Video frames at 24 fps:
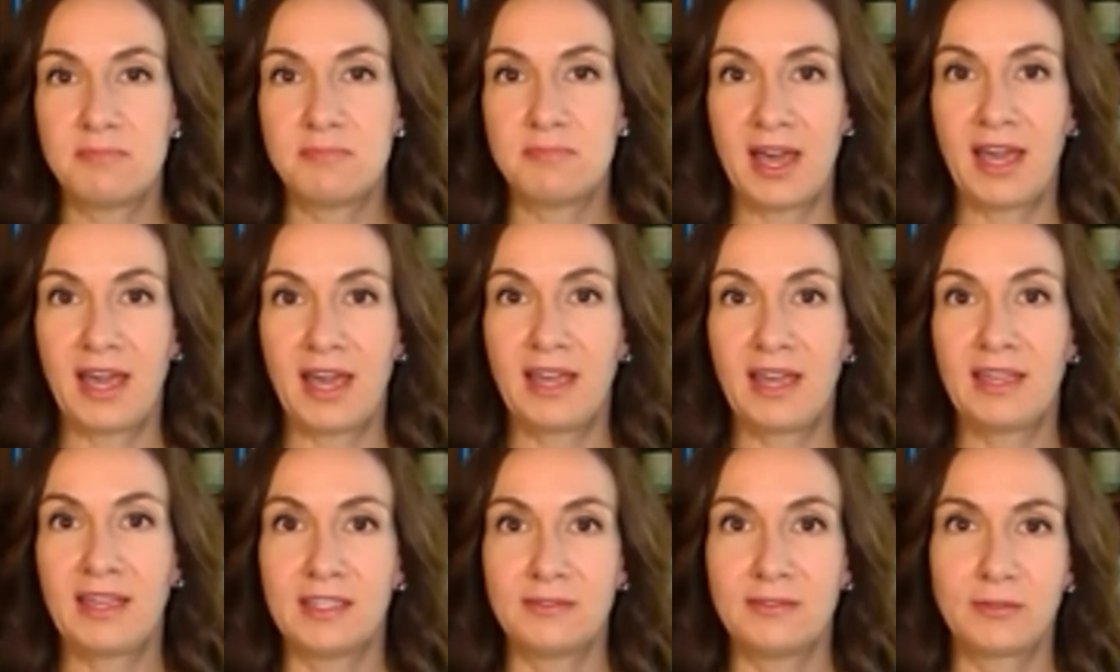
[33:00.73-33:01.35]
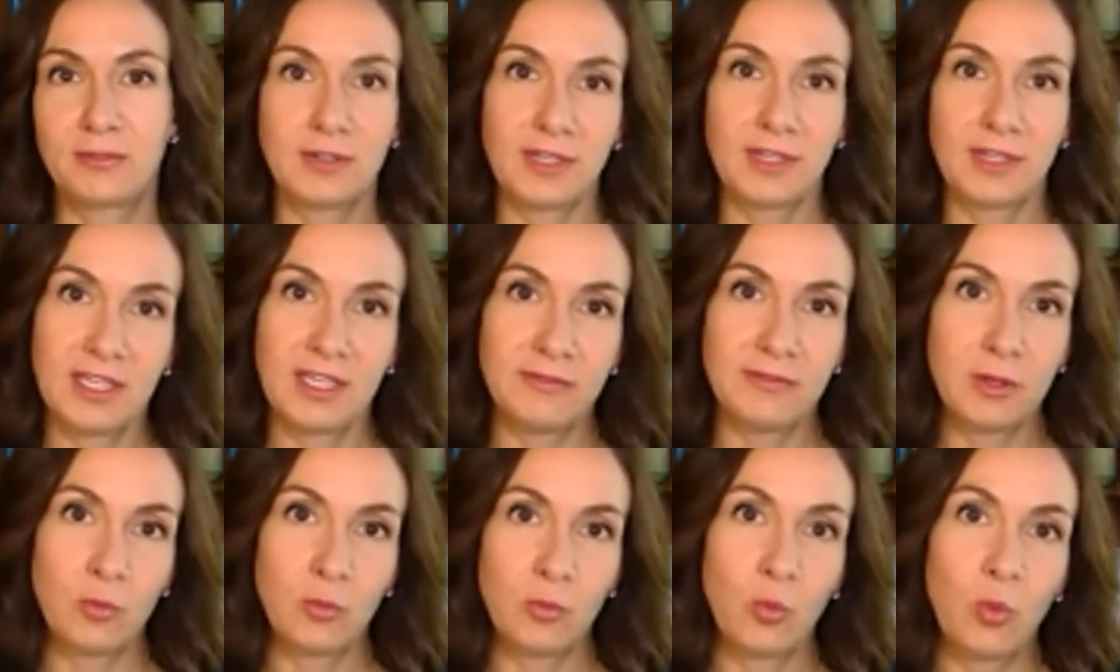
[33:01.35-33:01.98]
buy-in for
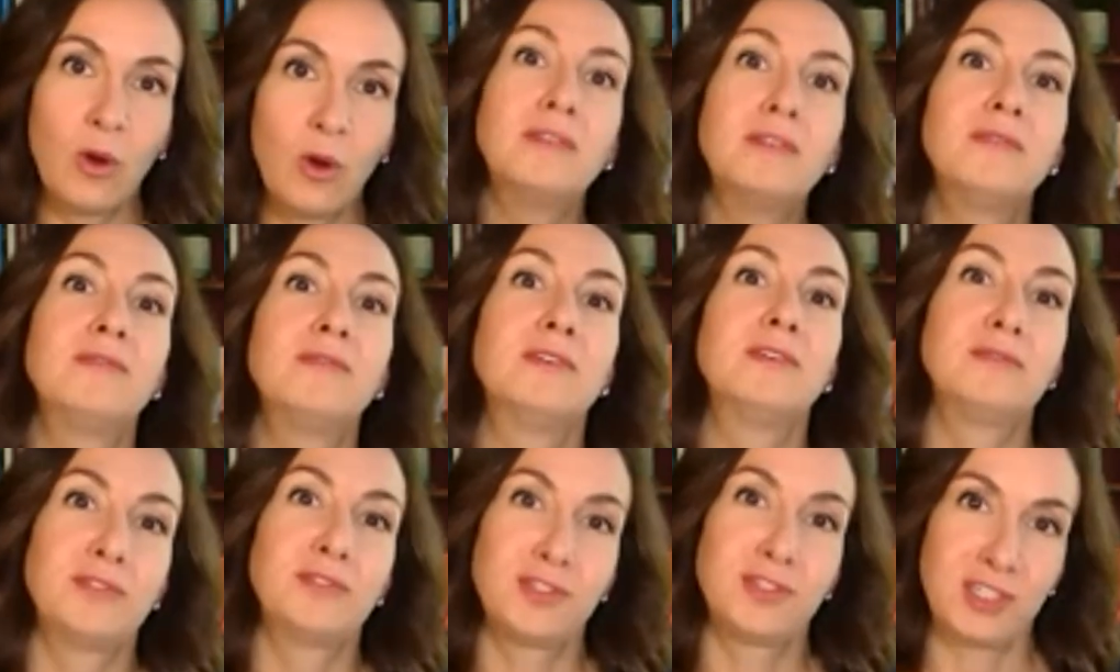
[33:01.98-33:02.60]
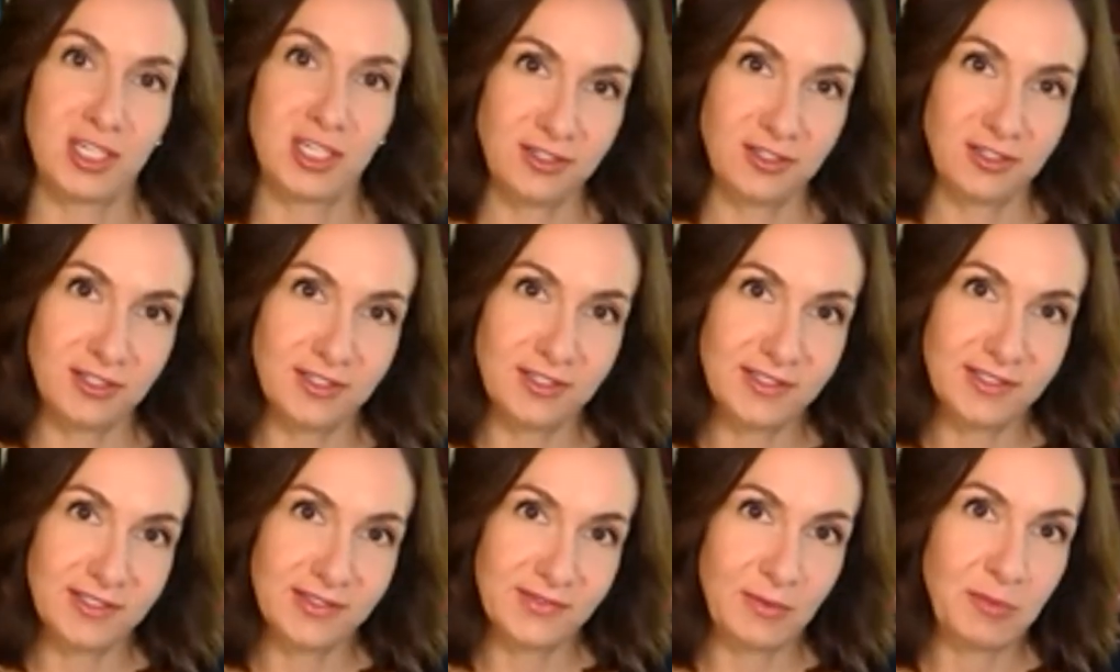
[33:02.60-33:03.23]
even one of those
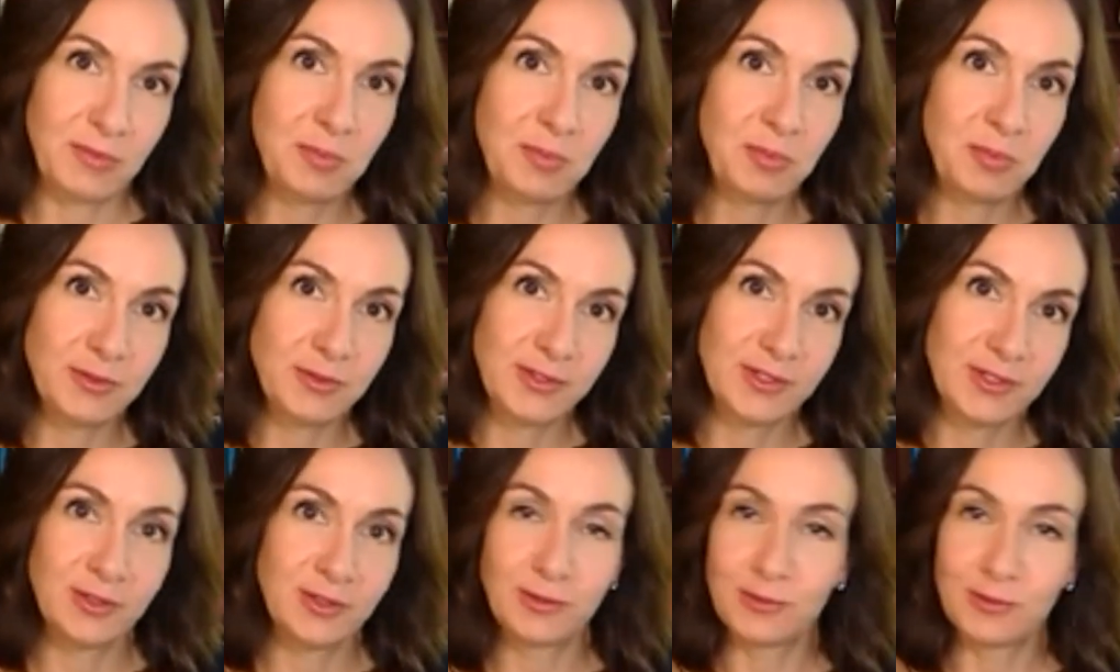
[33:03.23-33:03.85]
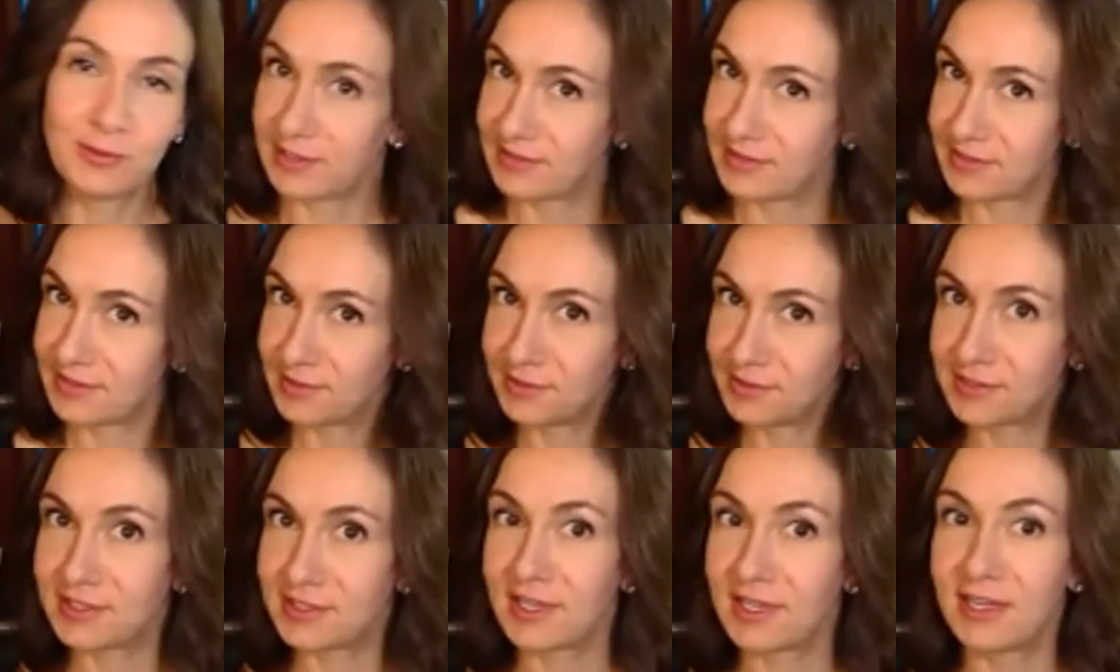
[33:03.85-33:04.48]
changes from the person right. who has to look
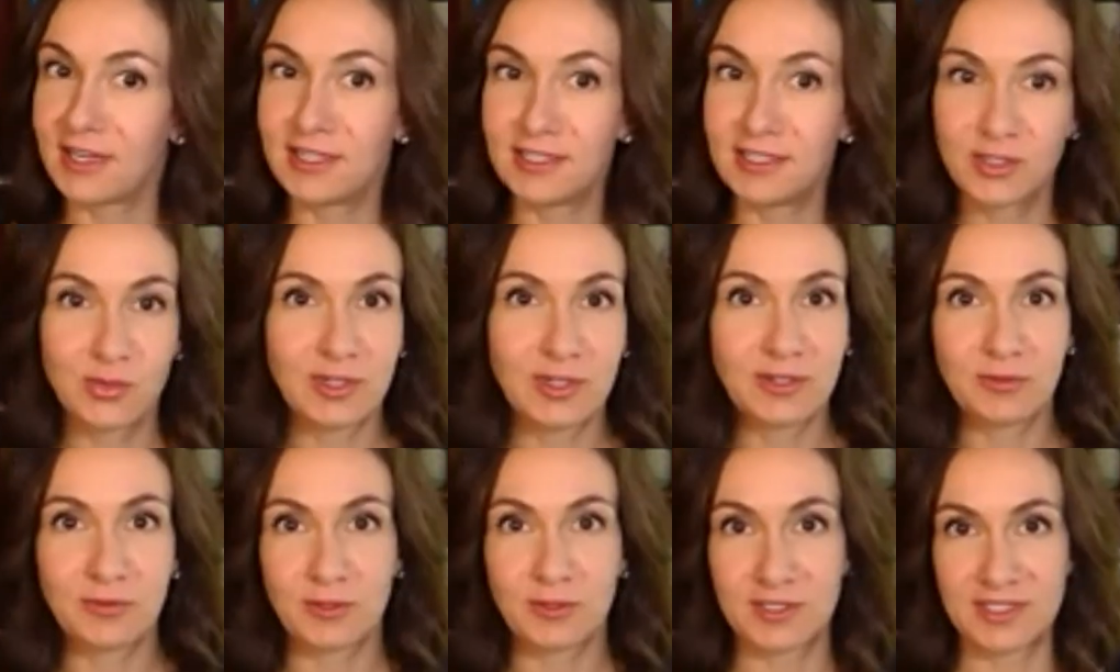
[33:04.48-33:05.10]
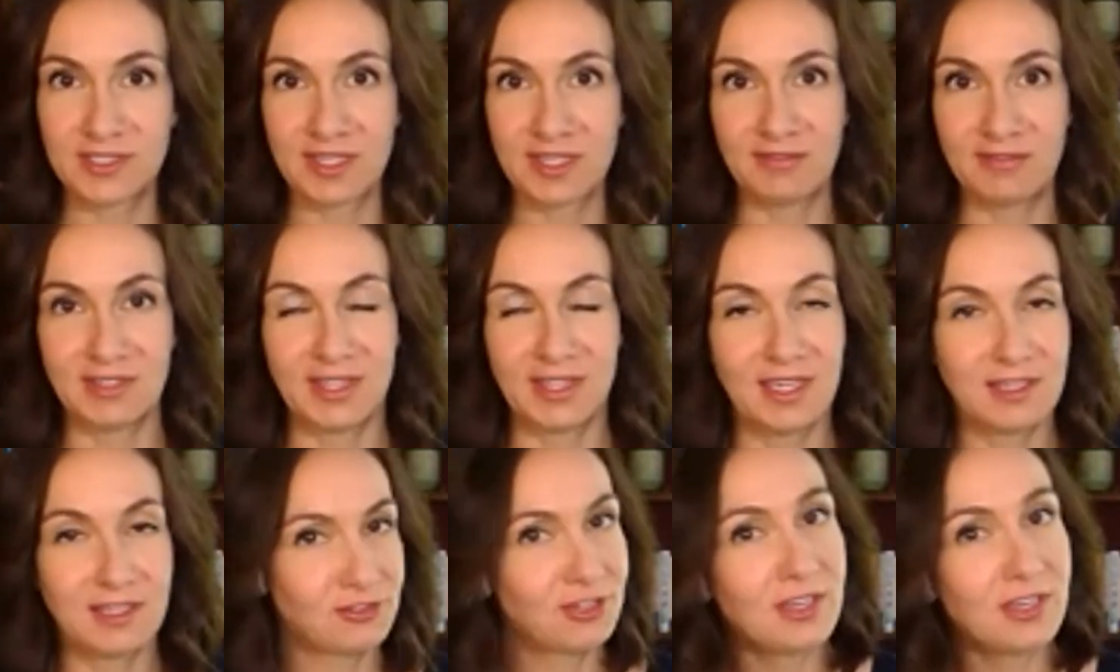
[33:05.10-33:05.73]
at it twenty-four seven, that
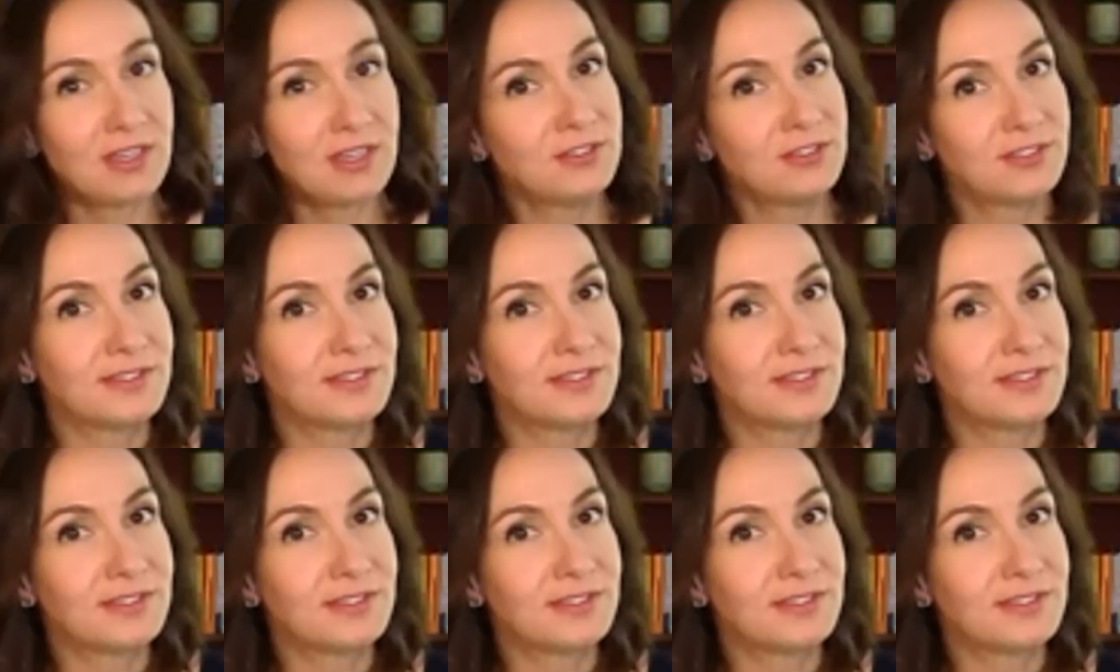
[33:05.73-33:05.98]
change right.